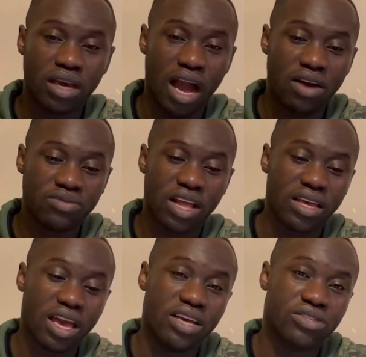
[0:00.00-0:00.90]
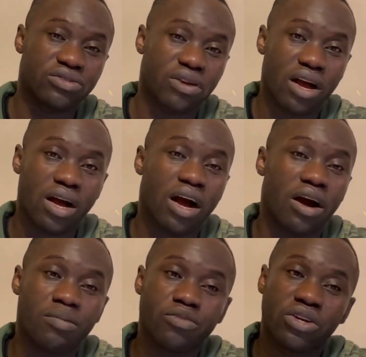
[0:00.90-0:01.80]
have like
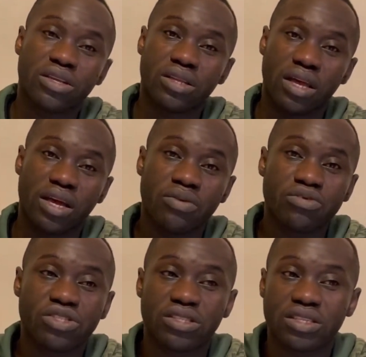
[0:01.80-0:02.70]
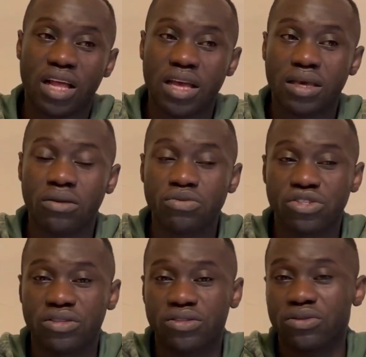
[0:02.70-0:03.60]
extra money there, which is
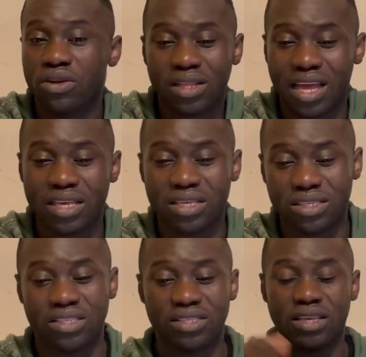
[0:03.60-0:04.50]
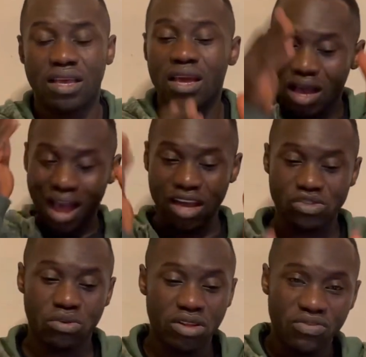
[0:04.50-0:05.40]
not like it is
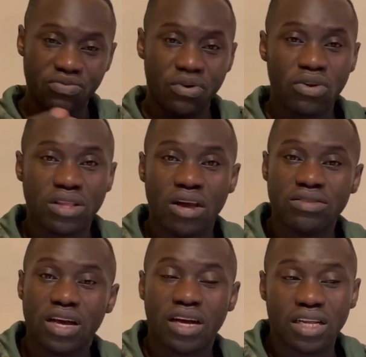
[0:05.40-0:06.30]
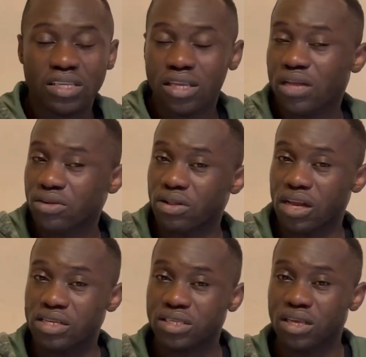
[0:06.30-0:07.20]
actually 4,000 Canadian
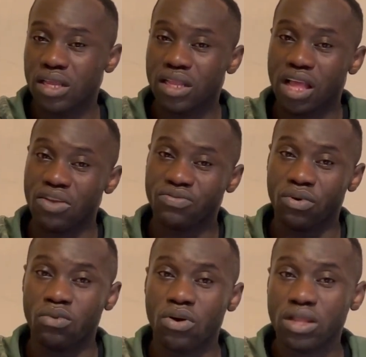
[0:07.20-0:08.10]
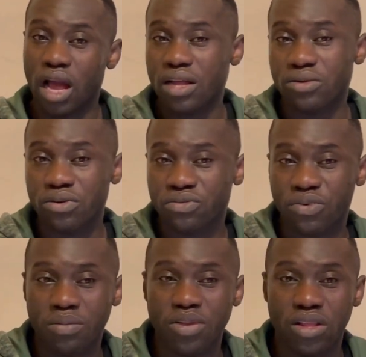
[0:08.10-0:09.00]
dollars, like for one adult
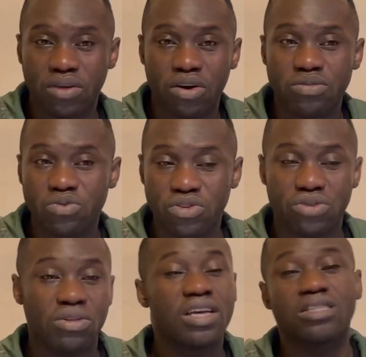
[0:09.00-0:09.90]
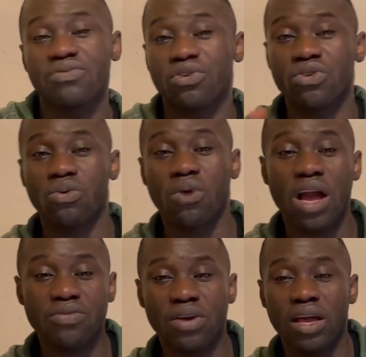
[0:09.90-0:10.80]
family coming with you. Let's say for your
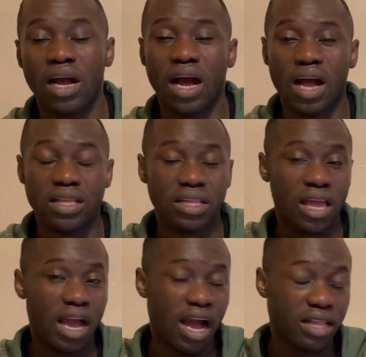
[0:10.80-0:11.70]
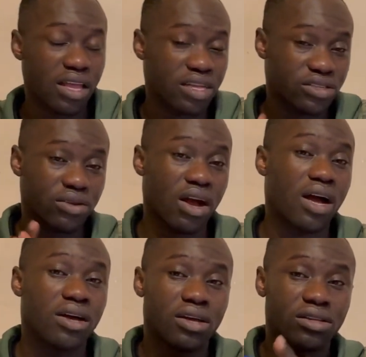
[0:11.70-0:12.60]
wife, and an
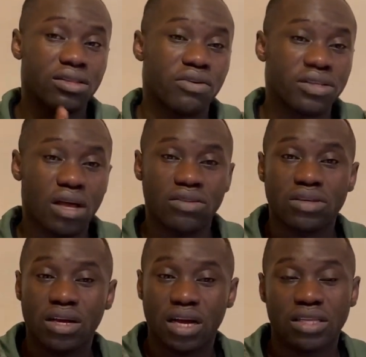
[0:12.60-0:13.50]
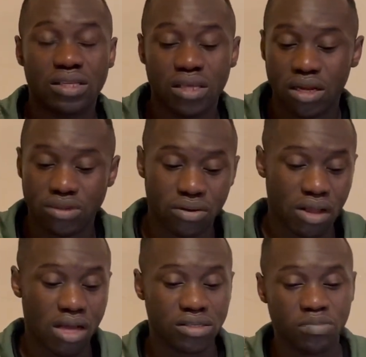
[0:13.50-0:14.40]
extra 3,000 Canadian
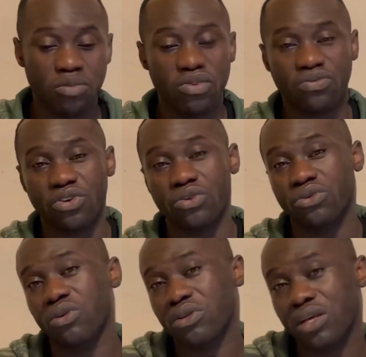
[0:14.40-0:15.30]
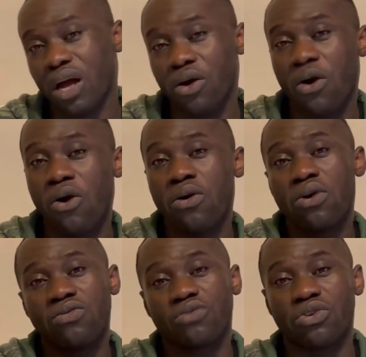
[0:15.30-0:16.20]
dollars maybe for your daughter or
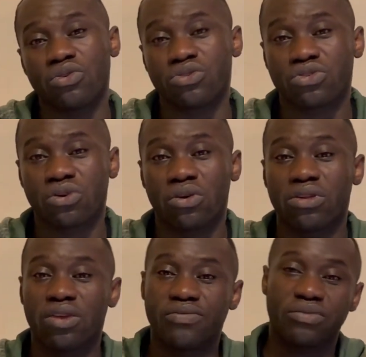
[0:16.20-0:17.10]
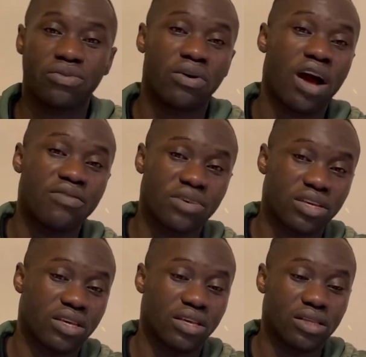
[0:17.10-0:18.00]
for your son if you have a
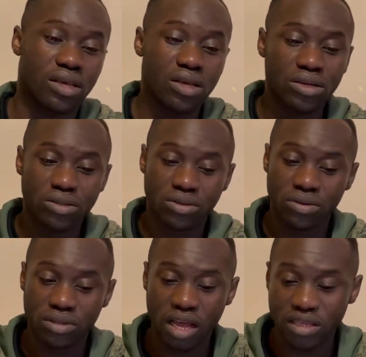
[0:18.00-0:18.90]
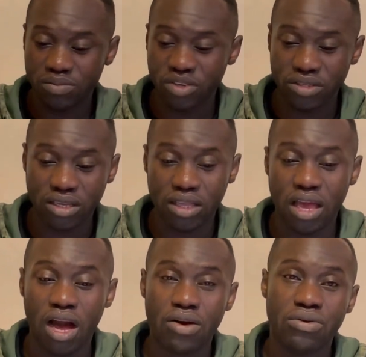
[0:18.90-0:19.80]
kid. So that's basically
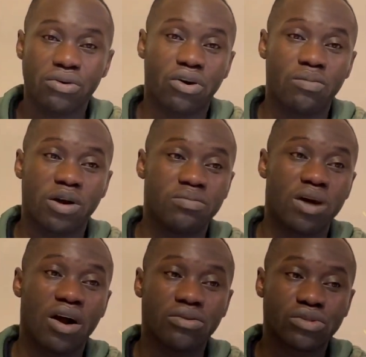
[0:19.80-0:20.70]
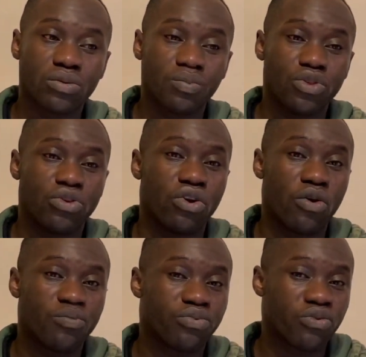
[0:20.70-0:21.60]
how you come about
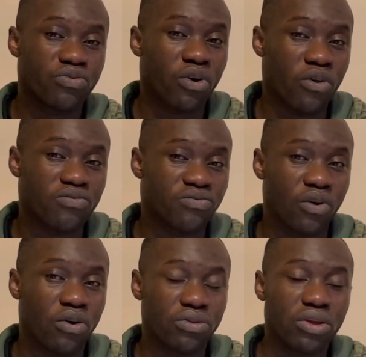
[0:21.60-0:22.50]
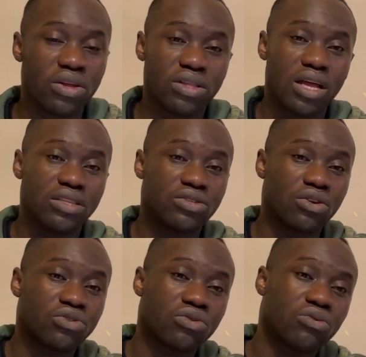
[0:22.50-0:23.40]
your proof of fund. Then it's
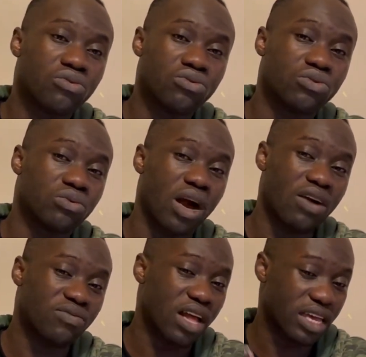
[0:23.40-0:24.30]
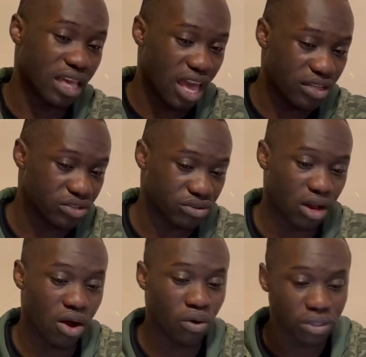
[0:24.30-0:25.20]
also good to have like
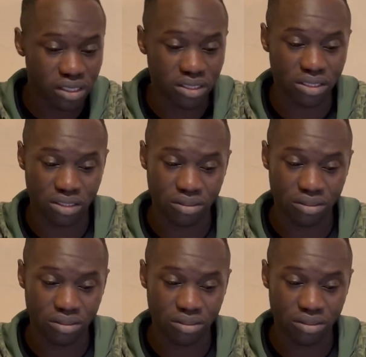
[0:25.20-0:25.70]
extra on it.